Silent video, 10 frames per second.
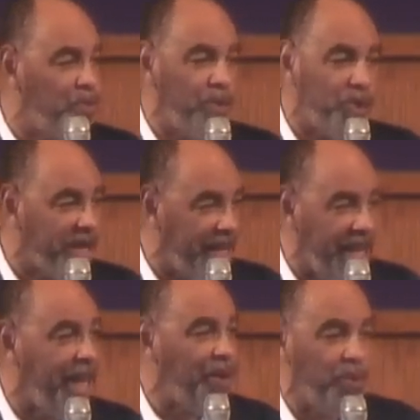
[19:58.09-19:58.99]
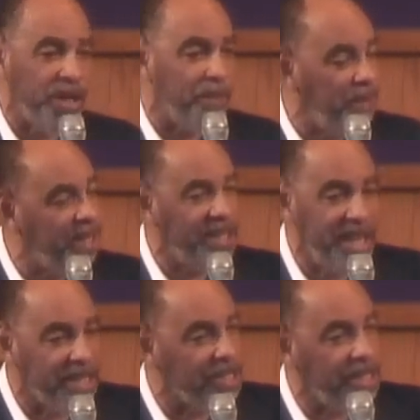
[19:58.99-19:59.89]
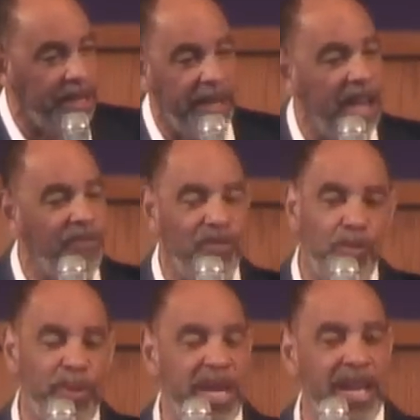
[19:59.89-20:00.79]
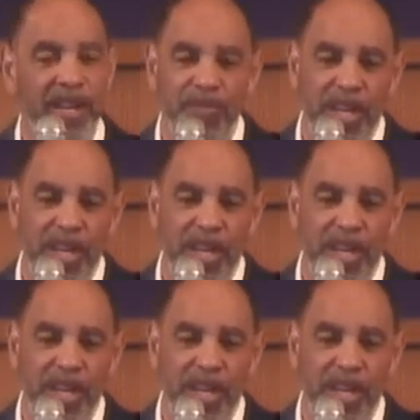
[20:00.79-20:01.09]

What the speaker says: and we want to end with the benediction, and heaven forbid